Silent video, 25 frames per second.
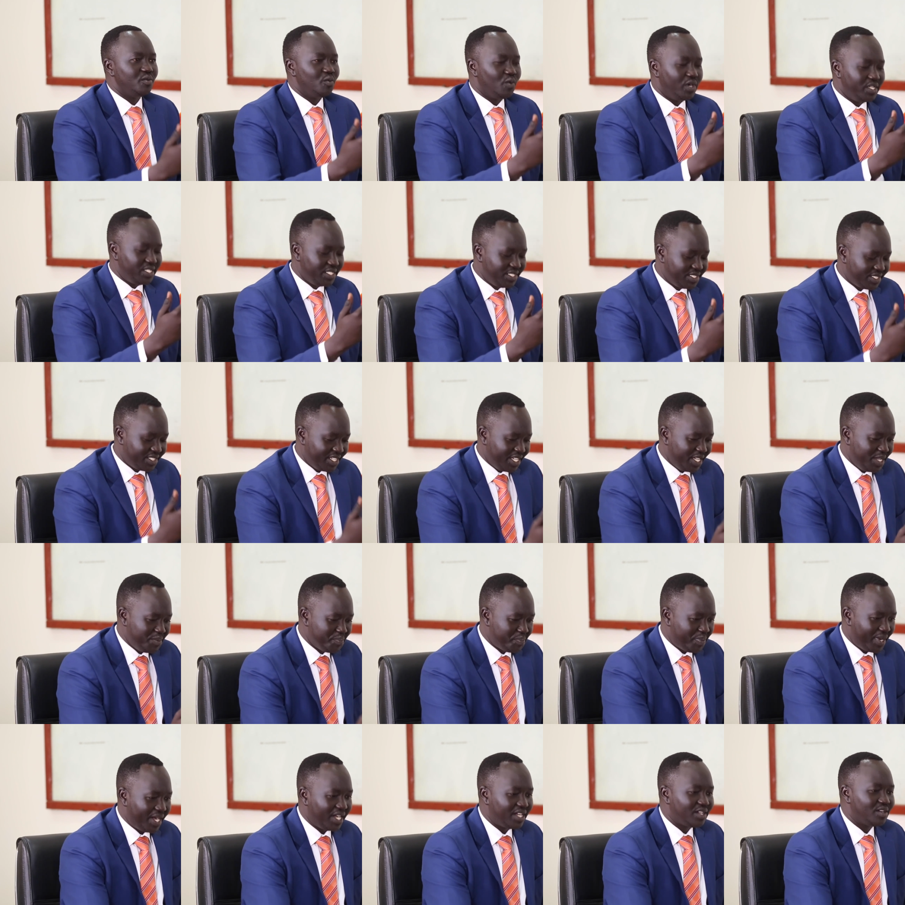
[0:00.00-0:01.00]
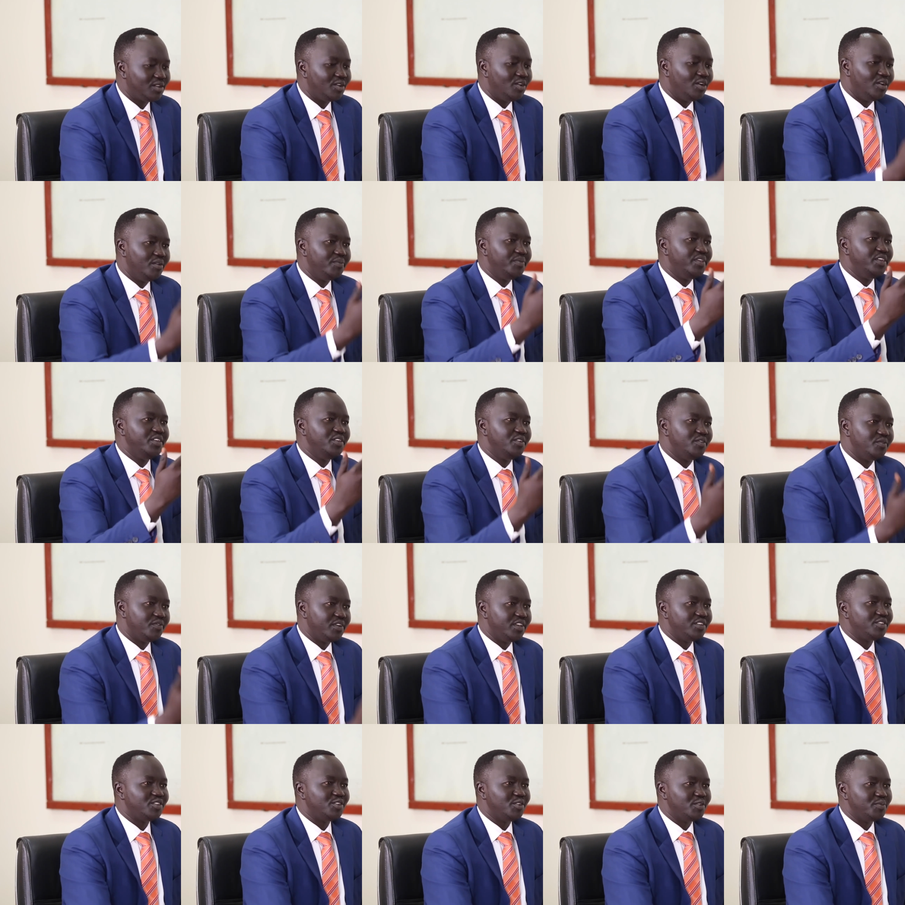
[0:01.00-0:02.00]
What is the impact of the
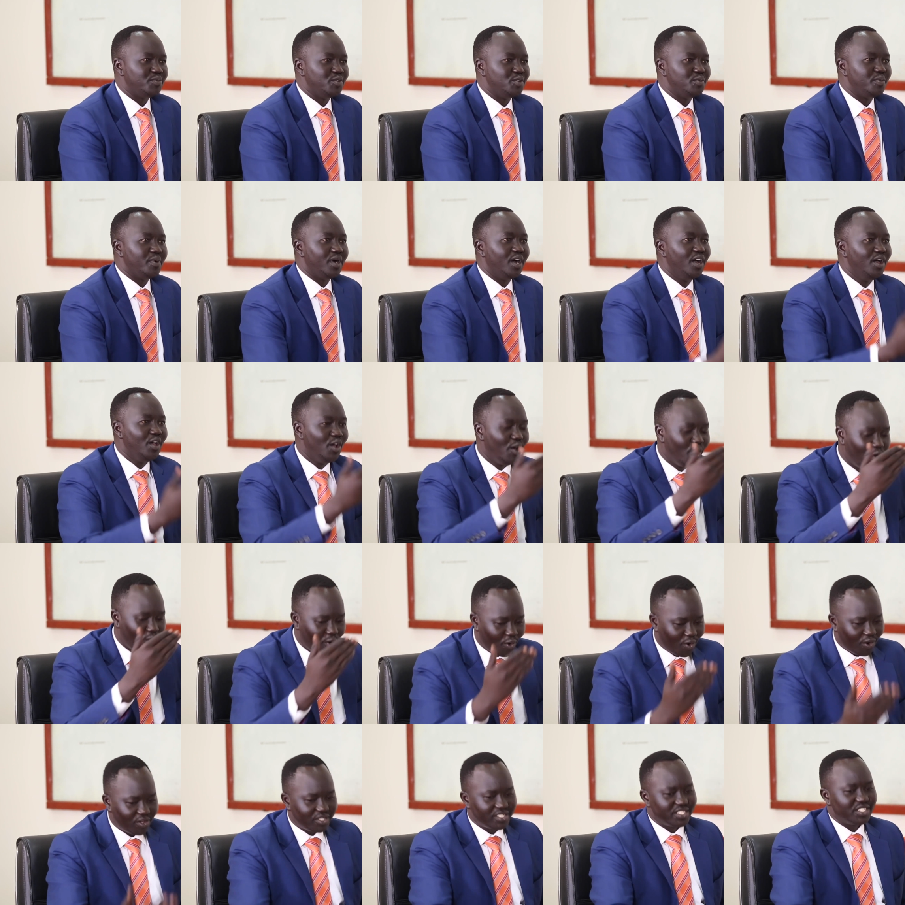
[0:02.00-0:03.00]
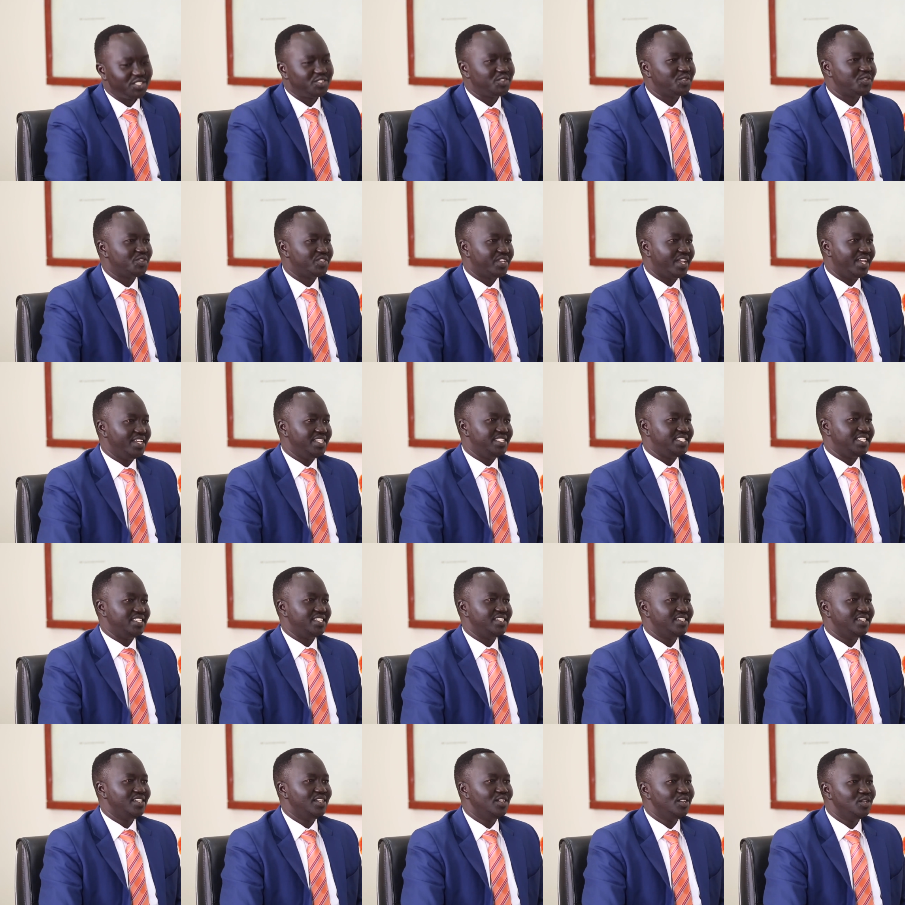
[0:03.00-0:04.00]
University of Juba on the
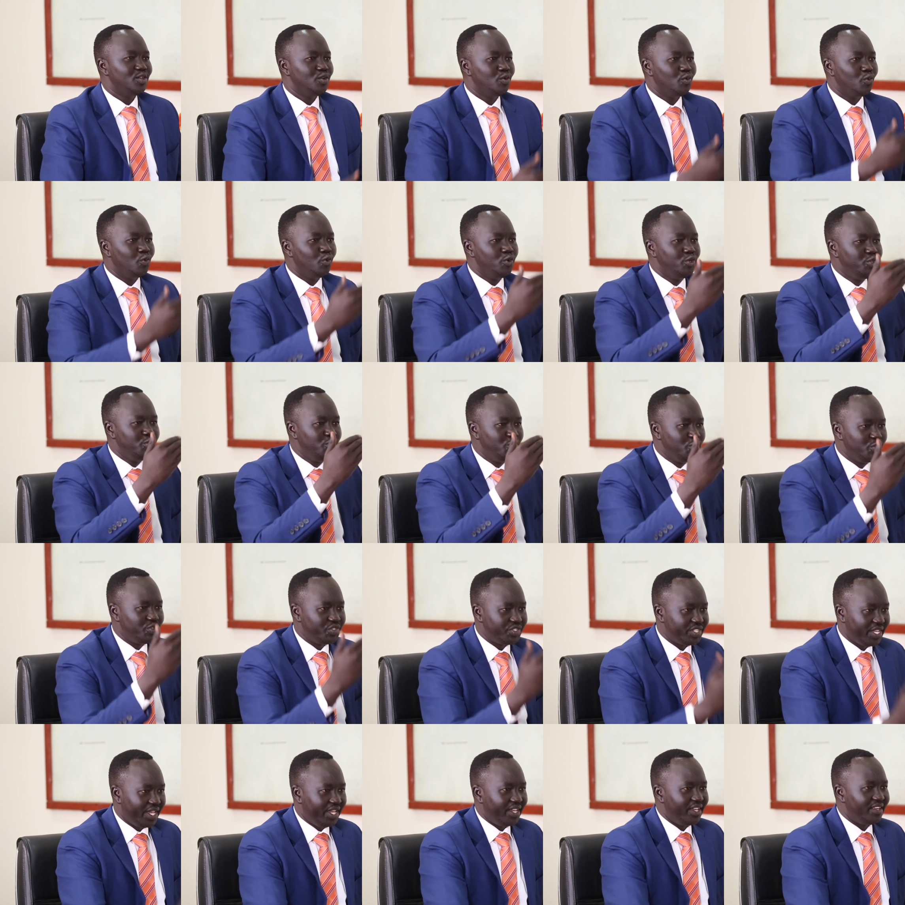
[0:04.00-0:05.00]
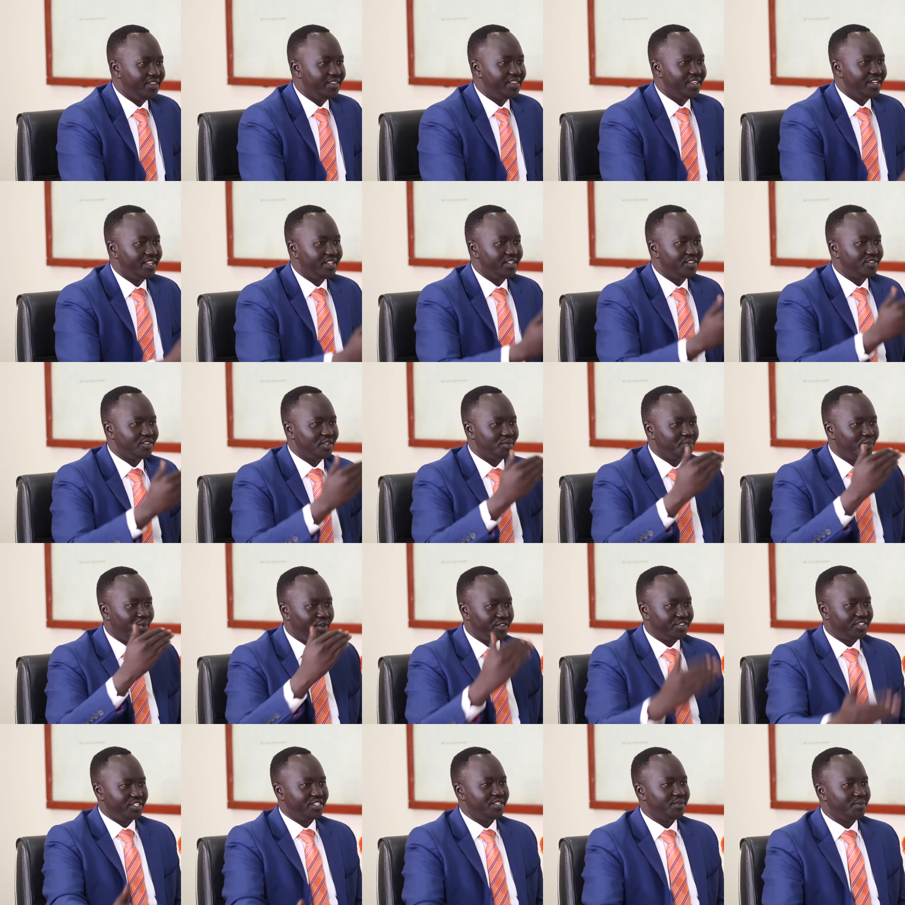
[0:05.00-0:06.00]
society? Would you say there is a
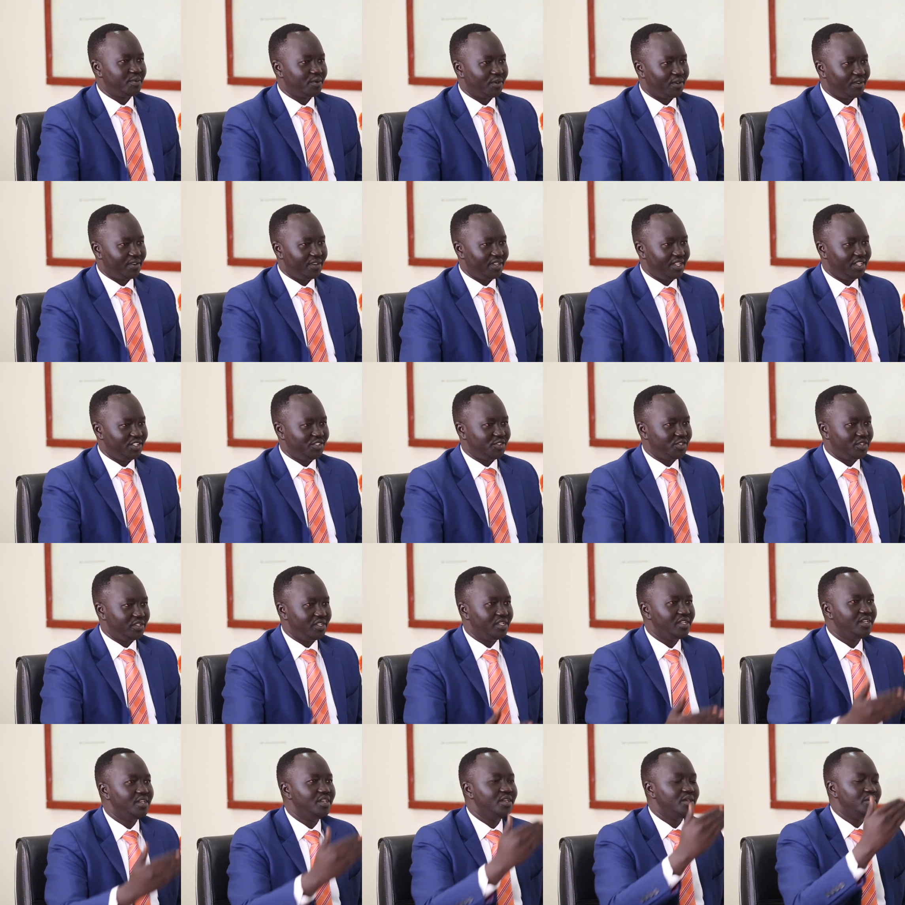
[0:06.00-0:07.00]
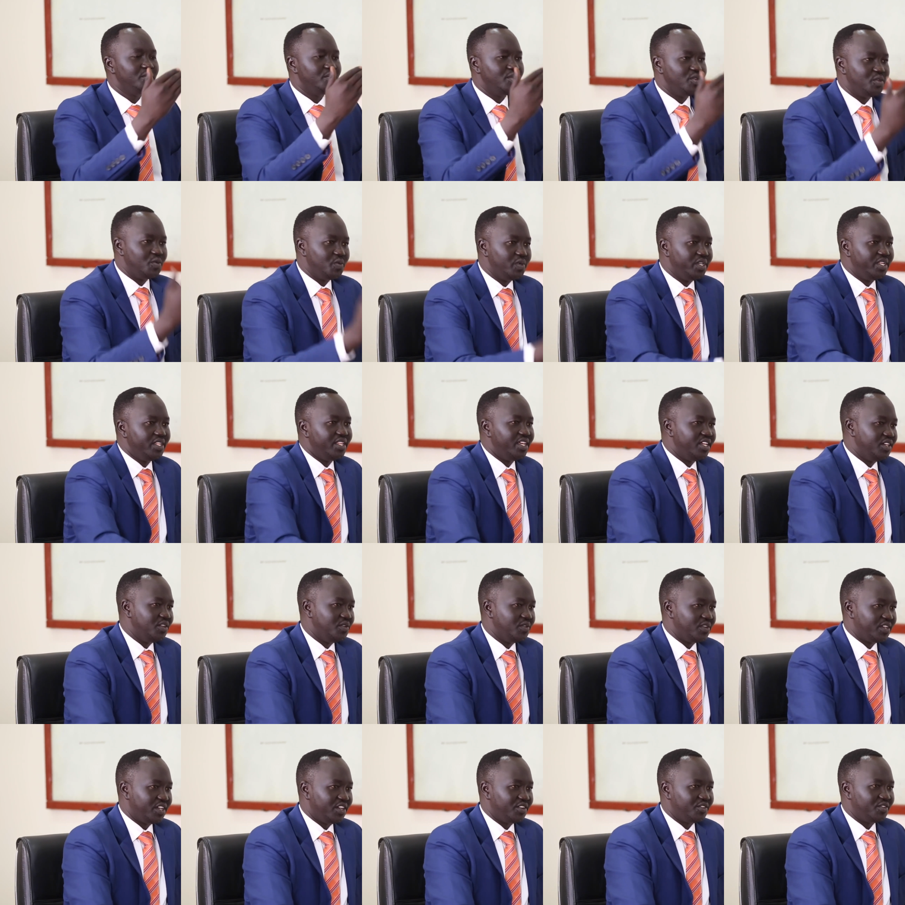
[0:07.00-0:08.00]
positive correlation between the
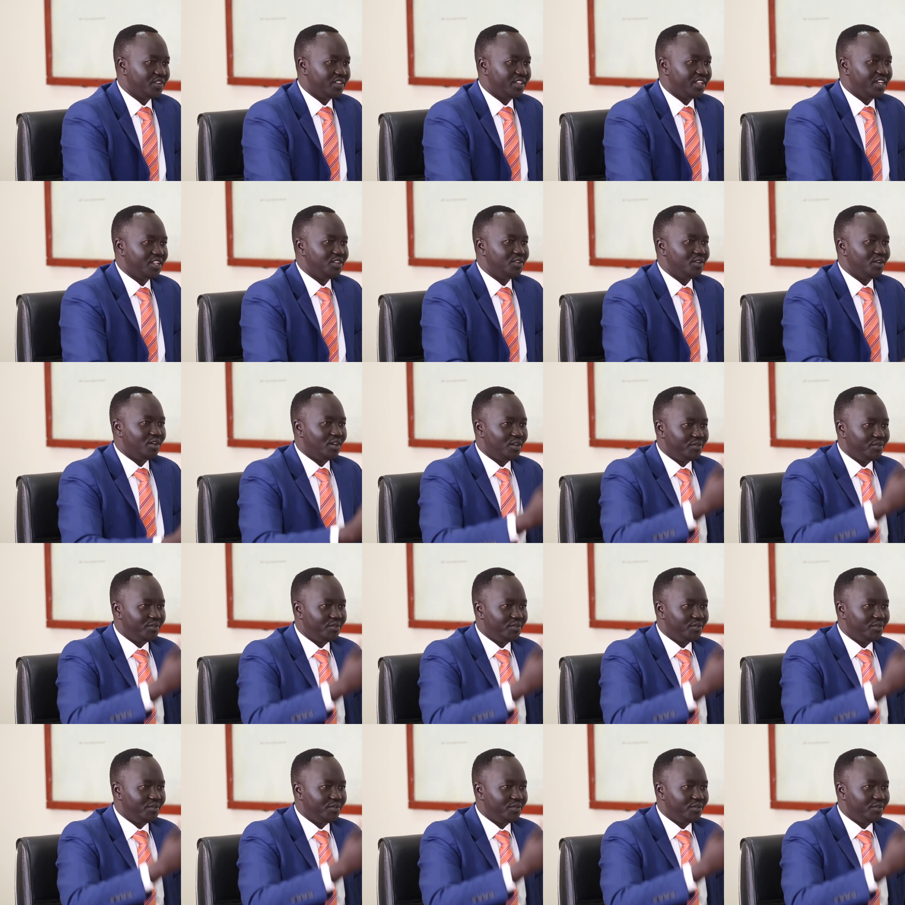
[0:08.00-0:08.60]
education that you're